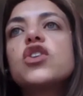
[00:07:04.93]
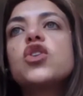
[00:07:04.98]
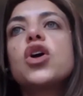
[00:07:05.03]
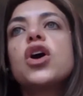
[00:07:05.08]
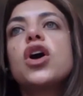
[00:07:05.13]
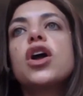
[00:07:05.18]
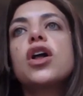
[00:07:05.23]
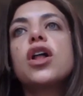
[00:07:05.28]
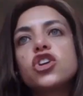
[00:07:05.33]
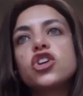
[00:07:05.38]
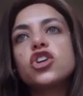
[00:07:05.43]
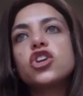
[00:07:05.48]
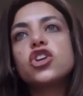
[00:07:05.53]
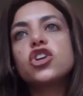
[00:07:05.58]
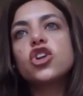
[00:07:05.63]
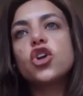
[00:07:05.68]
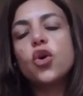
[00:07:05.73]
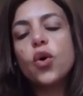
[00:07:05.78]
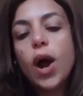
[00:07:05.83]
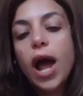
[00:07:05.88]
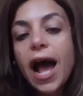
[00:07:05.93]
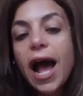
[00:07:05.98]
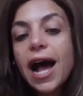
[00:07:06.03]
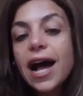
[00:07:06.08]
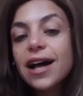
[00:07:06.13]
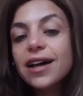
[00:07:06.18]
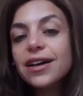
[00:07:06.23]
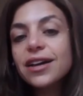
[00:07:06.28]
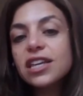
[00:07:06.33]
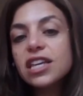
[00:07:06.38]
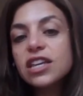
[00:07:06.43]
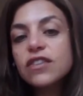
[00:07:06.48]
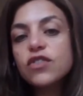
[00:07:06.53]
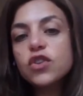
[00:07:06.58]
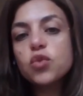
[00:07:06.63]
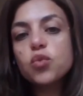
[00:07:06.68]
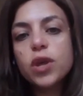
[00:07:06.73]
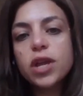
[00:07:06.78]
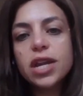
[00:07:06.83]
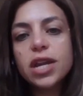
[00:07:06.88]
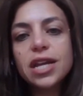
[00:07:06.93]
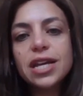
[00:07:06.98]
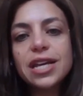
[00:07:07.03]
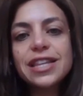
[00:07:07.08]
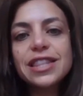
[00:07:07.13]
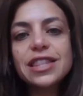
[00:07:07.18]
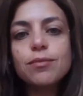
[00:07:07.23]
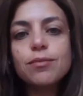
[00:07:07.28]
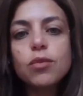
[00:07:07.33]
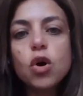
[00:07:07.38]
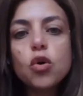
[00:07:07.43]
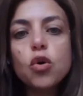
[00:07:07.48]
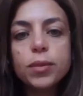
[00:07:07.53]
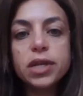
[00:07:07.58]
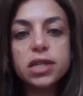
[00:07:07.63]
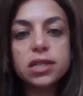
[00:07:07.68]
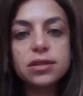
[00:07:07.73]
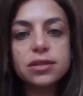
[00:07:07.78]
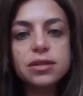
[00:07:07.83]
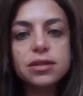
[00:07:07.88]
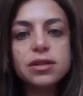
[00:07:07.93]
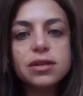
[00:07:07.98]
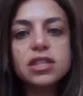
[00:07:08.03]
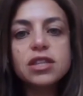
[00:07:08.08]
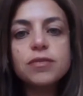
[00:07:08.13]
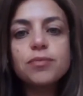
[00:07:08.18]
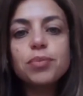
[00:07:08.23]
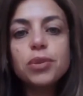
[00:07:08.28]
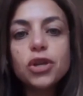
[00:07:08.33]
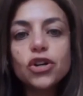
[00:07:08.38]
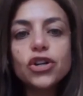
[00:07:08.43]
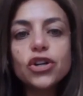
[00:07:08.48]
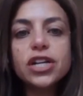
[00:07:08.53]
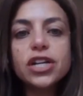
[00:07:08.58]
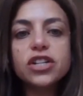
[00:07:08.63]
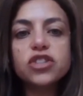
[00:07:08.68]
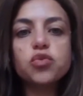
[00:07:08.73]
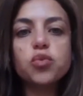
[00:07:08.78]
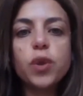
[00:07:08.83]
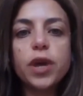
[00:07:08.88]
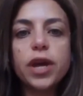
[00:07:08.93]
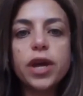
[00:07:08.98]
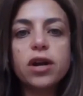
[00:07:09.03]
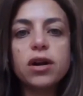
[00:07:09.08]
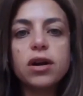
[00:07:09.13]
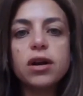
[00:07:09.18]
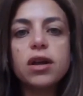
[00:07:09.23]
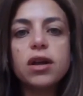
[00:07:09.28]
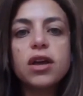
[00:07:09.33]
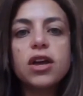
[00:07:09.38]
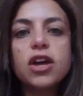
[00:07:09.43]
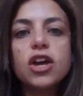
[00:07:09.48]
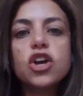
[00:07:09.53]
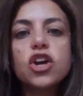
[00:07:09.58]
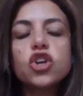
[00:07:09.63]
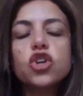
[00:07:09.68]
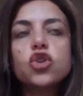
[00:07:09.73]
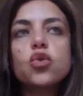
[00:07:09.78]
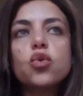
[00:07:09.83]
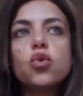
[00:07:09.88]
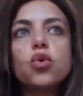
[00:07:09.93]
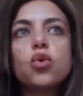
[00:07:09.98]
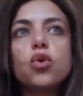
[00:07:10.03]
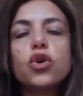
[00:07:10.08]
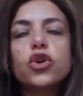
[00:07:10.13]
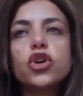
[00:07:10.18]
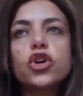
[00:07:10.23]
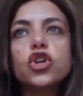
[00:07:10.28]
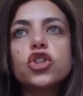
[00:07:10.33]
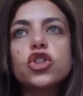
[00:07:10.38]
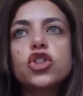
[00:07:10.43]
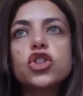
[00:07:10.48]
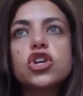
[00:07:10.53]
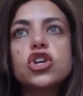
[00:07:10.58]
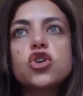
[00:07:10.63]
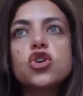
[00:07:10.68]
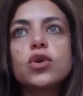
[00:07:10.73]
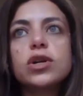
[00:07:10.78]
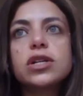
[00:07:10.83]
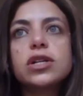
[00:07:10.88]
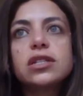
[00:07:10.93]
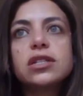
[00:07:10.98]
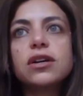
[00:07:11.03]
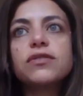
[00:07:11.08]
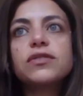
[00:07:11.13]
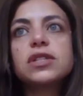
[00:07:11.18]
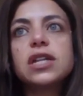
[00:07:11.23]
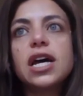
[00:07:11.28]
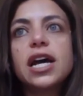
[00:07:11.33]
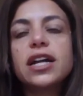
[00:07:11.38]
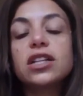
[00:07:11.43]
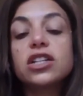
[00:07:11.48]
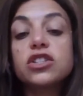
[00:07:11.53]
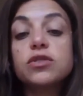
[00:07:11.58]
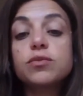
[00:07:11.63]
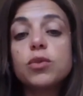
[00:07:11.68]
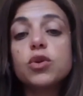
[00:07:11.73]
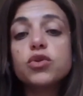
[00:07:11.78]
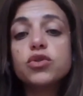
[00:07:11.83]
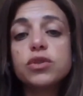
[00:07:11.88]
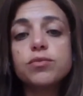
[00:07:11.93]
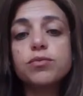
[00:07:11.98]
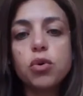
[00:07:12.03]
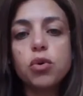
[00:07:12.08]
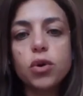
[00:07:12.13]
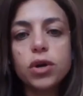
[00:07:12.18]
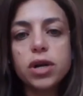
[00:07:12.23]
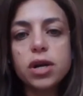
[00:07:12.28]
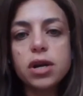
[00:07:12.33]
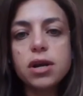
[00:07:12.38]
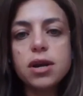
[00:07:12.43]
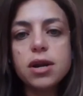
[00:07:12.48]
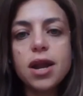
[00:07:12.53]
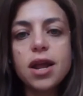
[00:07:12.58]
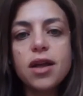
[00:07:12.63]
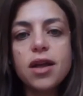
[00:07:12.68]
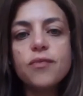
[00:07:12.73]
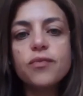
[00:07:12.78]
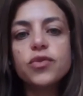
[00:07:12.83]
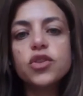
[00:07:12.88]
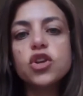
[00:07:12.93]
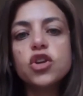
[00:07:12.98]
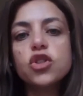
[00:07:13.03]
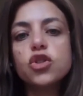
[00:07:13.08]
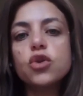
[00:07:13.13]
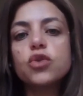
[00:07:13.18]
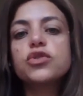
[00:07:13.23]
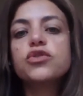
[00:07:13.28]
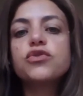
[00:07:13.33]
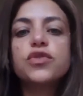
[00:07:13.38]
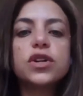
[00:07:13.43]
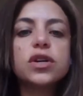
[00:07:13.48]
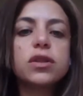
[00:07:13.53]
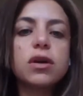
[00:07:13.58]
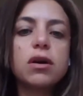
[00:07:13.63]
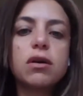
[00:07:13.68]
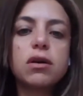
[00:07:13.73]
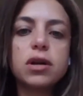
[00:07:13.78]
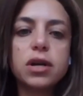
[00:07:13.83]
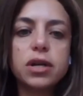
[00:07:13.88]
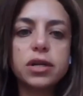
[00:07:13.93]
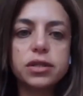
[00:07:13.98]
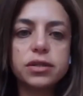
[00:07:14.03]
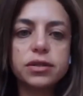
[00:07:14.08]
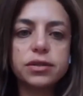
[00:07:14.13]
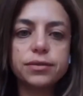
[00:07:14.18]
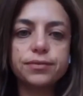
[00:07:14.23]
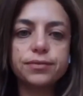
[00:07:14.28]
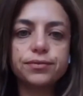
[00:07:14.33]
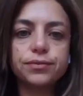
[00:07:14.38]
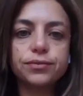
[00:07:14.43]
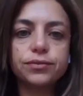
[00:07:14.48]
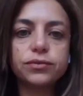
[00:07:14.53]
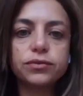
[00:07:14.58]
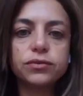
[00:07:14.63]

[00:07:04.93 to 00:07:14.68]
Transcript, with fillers: even you know uh, even when in the moments in the periods where your the, your self denial is most important, those feel the hardest.